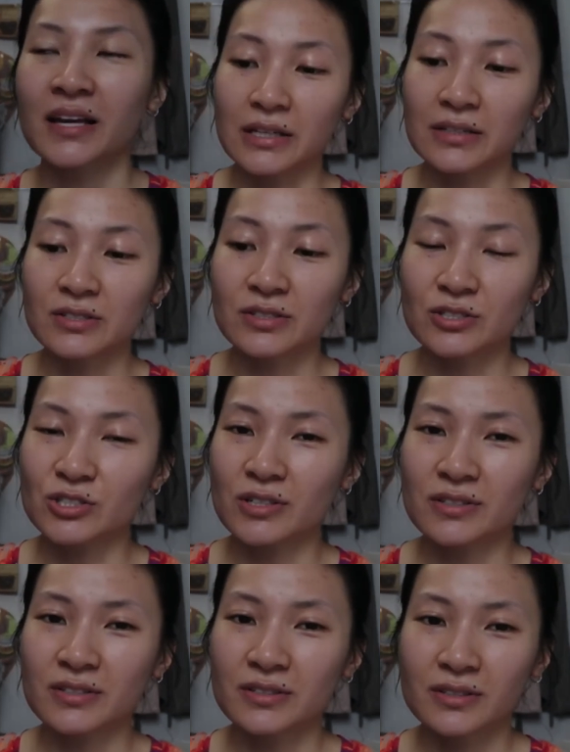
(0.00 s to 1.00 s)
It's
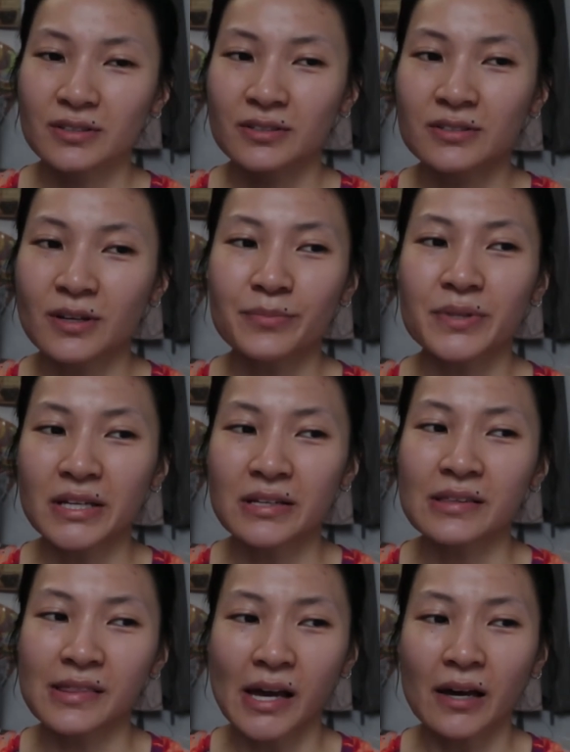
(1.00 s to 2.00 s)
just
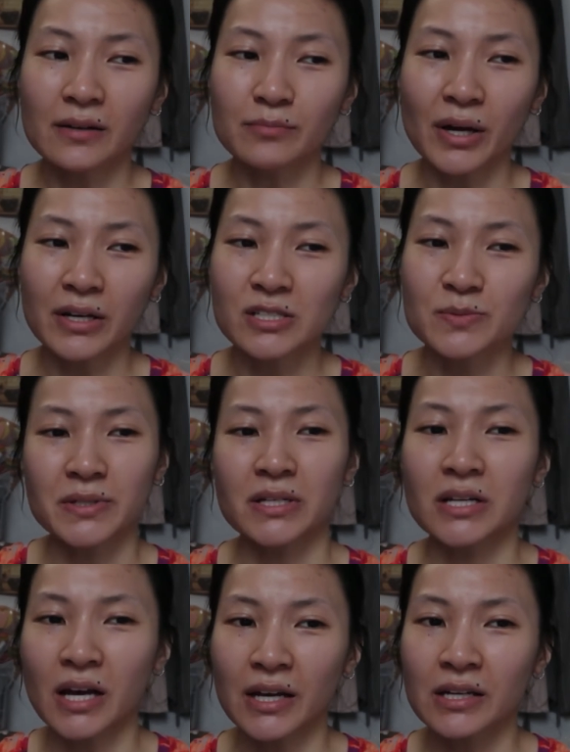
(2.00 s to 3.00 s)
something that my husband
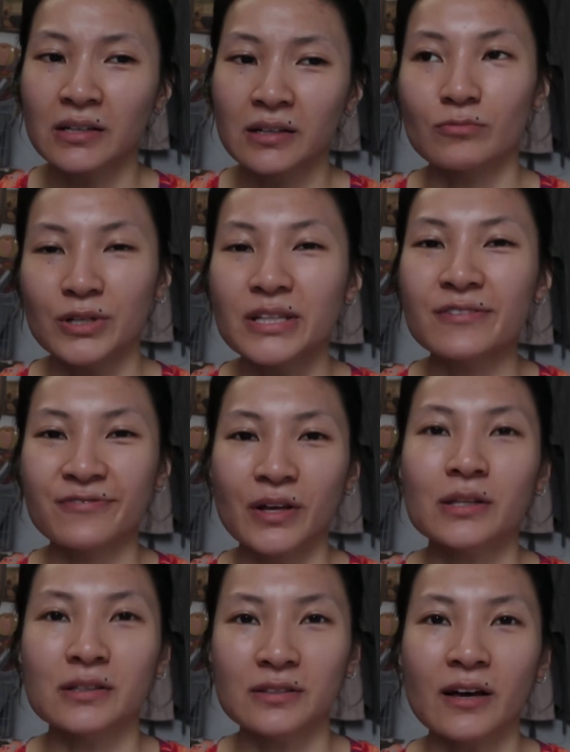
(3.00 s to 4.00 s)
and I really
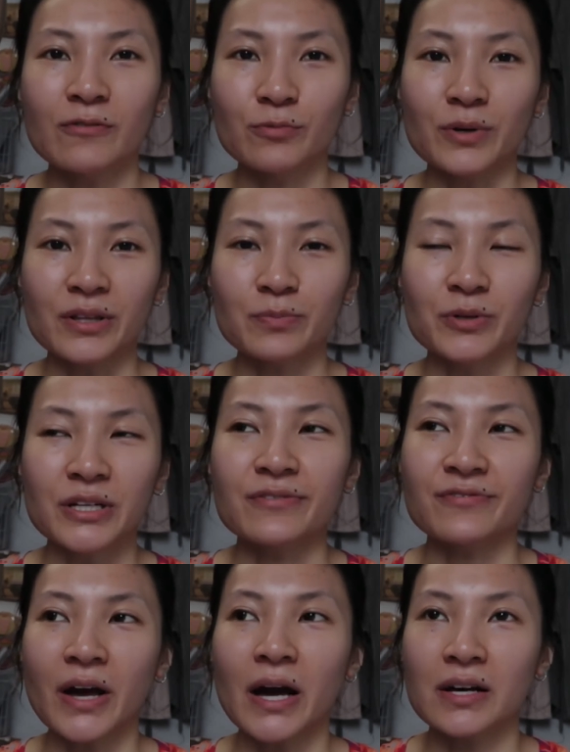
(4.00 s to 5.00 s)
fell in love with pretty
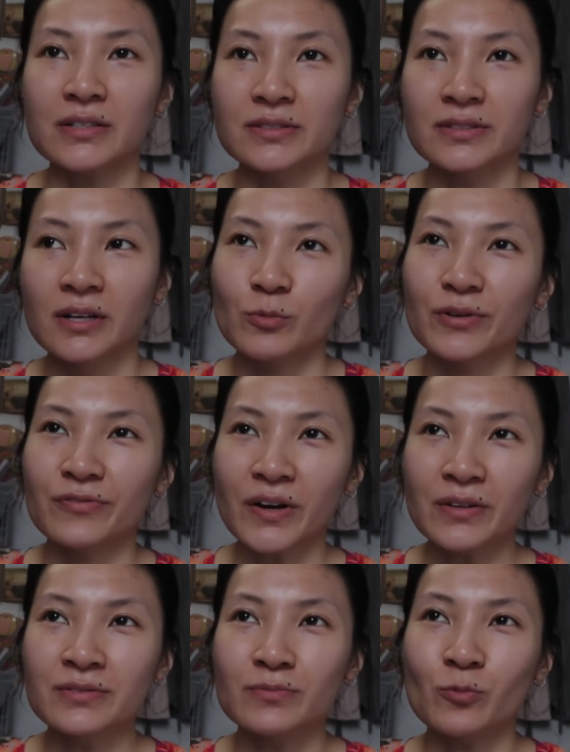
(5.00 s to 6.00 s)
fast. We
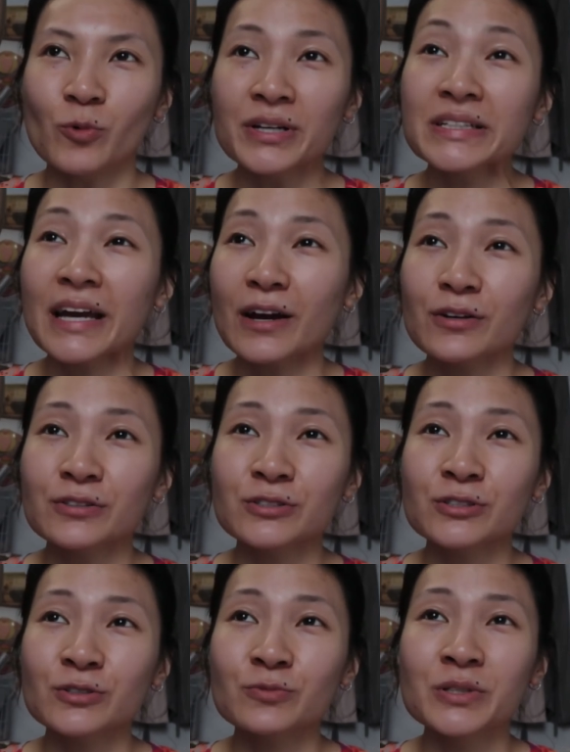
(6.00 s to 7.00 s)
found one
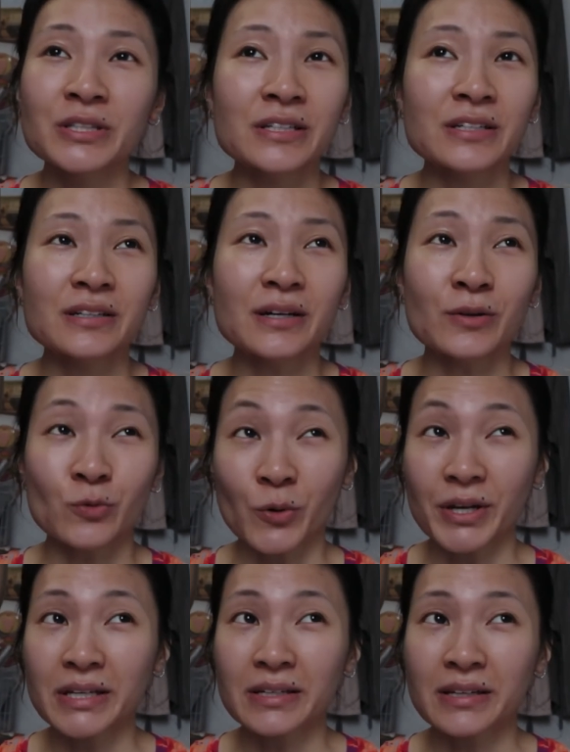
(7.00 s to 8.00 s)
character really
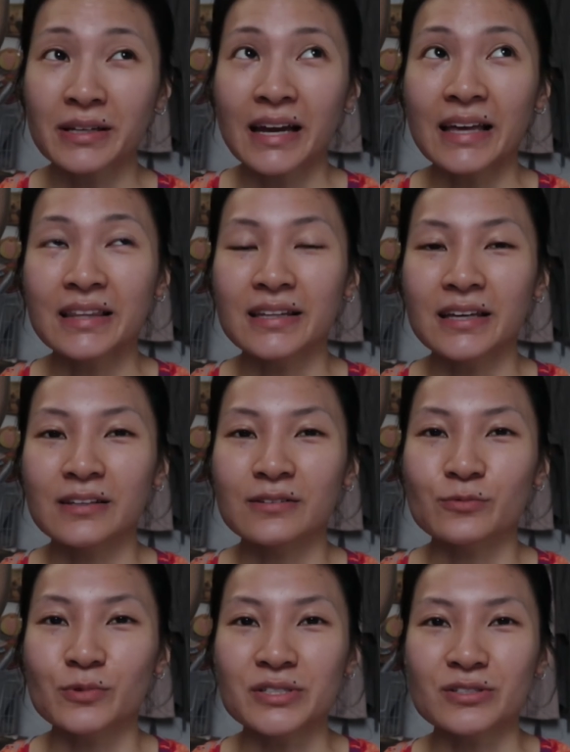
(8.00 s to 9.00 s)
annoying, and
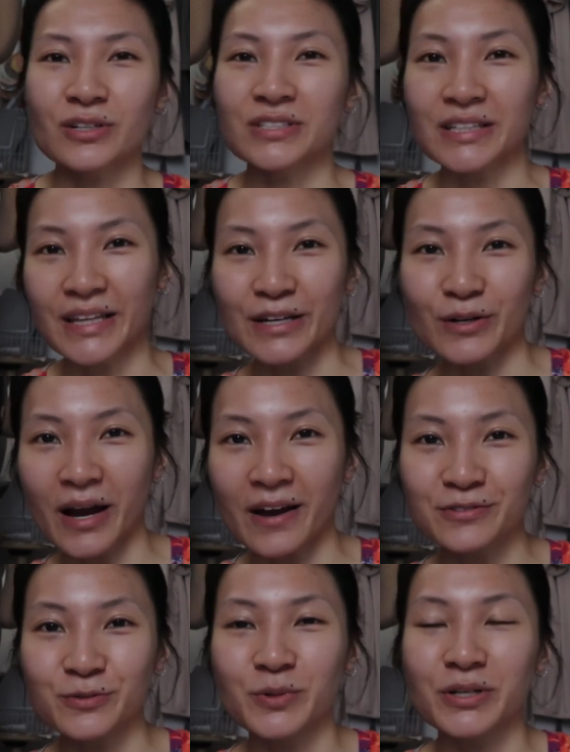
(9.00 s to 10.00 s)
then we started to like her
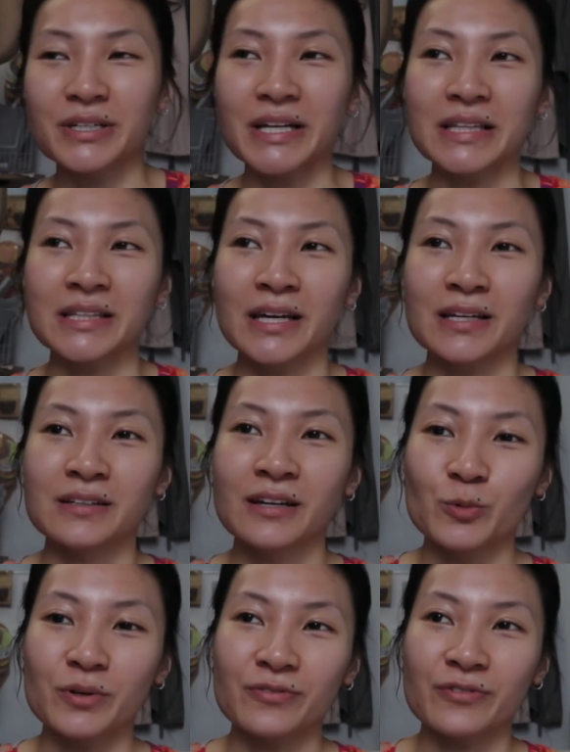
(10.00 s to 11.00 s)
afterward, and then
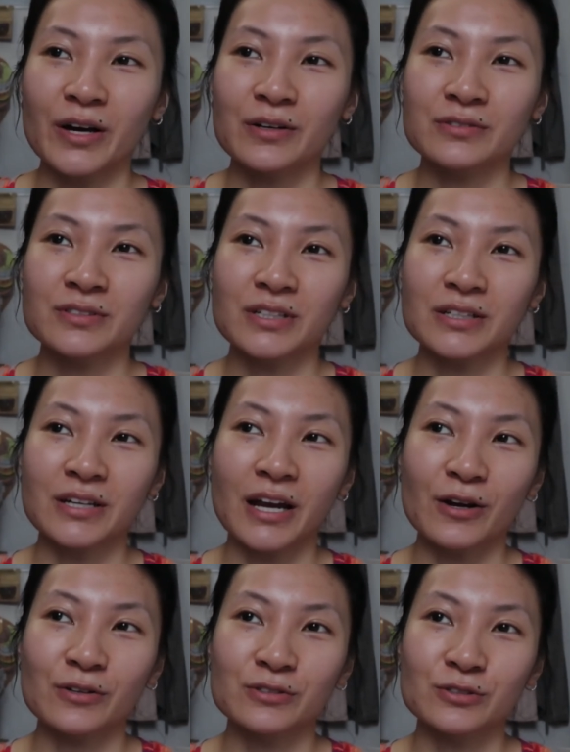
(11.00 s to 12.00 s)
we found a
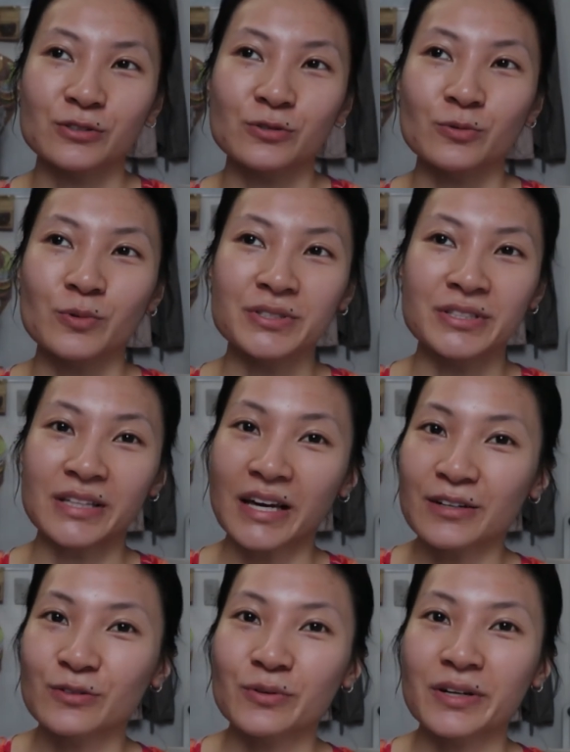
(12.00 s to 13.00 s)
character who wasn't that
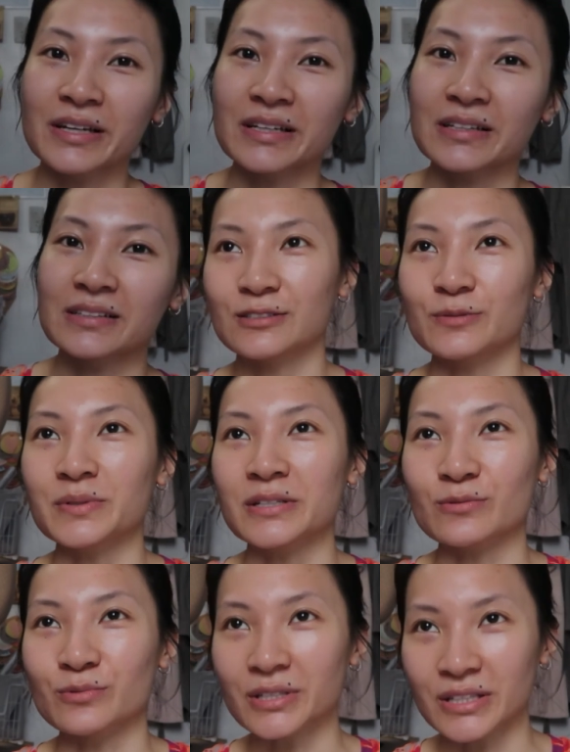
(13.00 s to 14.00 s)
annoying to
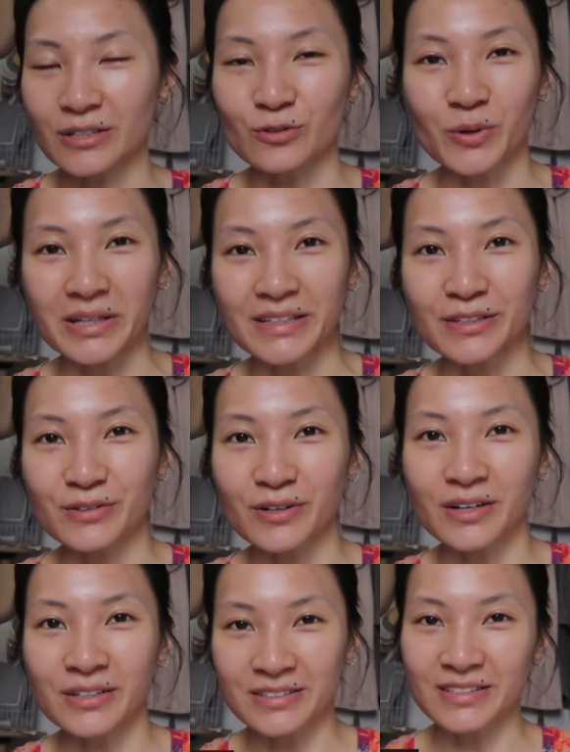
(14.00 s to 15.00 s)
be really annoying later
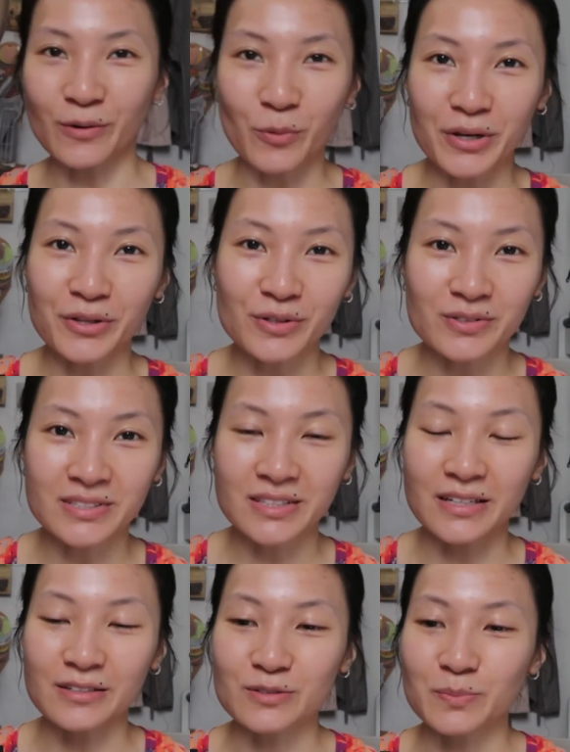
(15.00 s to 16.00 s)
on. It's like one of those
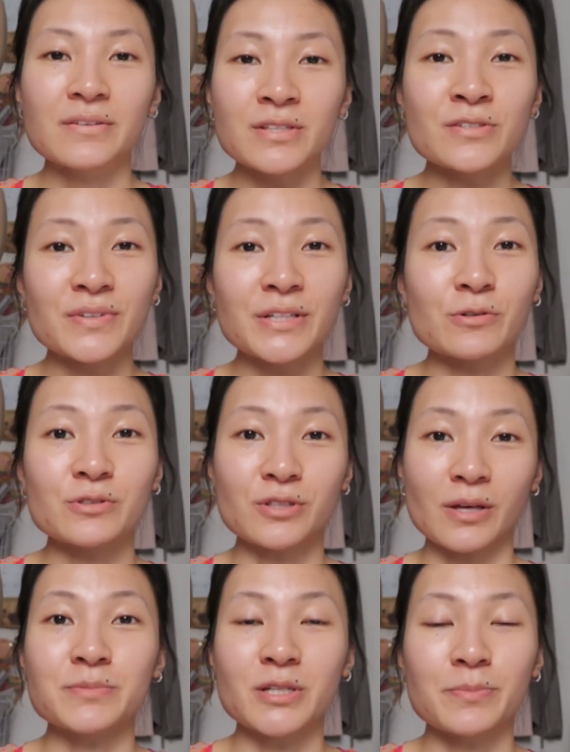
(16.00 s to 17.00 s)
things. Give this video a
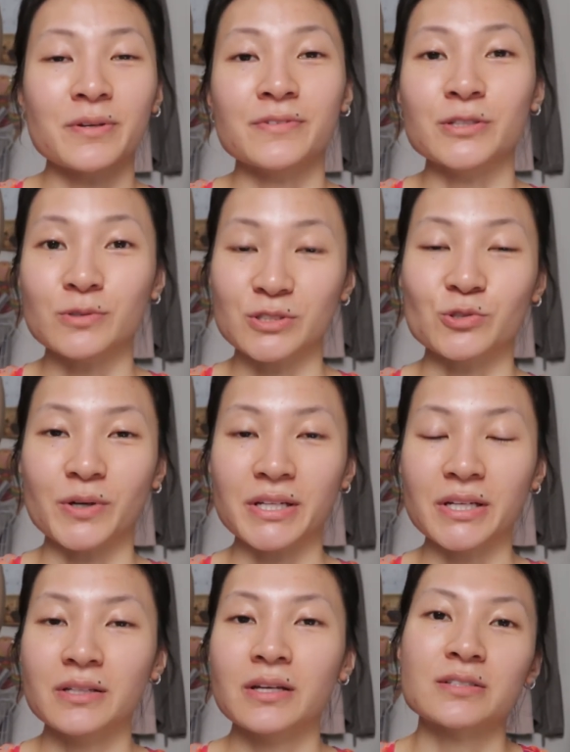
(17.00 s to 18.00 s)
thumbs up if you enjoyed
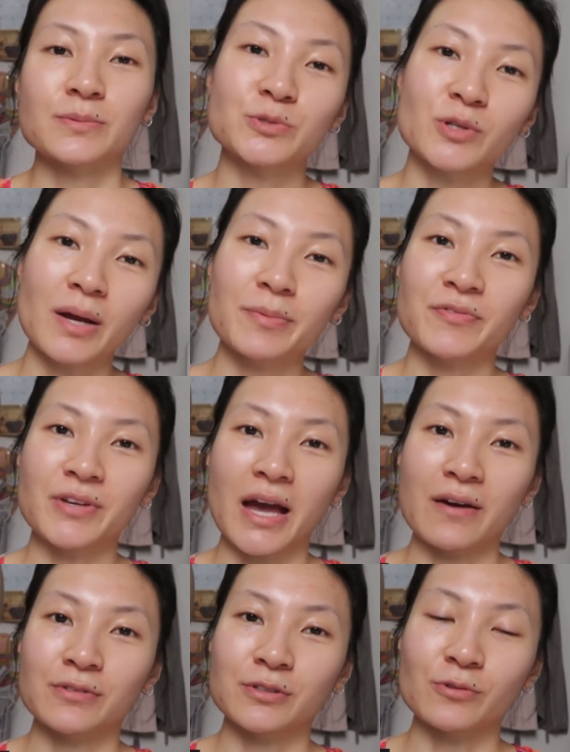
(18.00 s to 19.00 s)
it. Subscribe if you
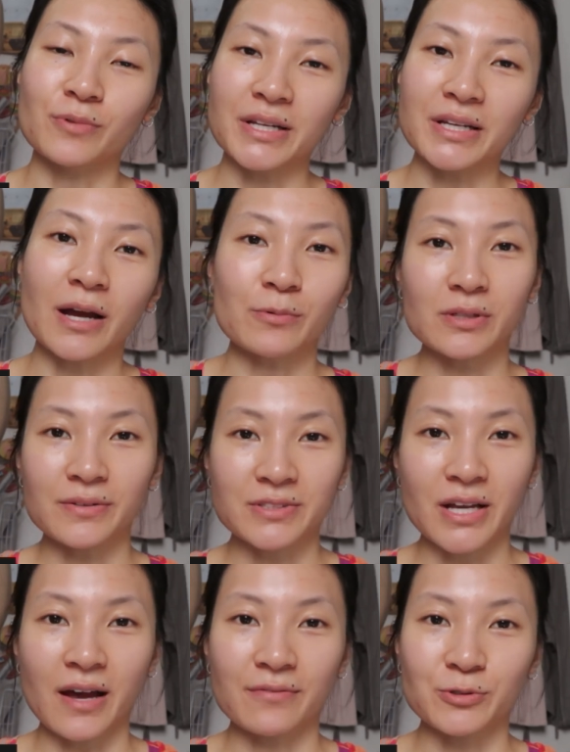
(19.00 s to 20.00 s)
haven't already. I would love to
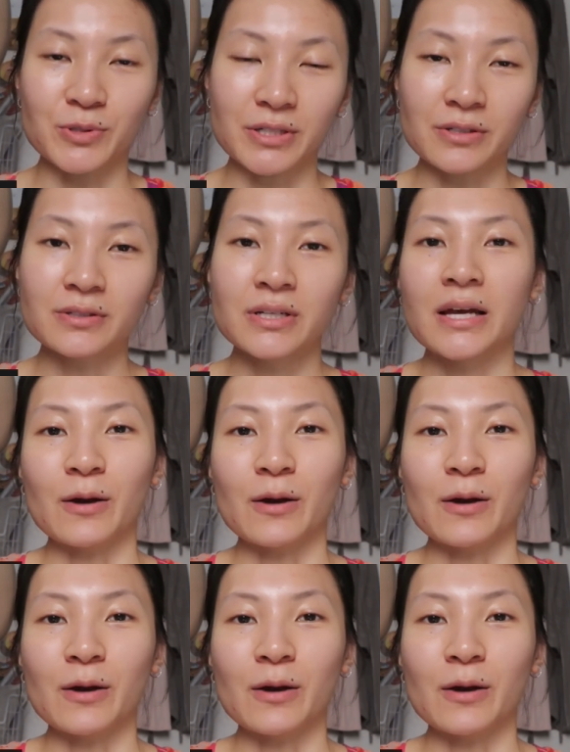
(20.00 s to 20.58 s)
have you here.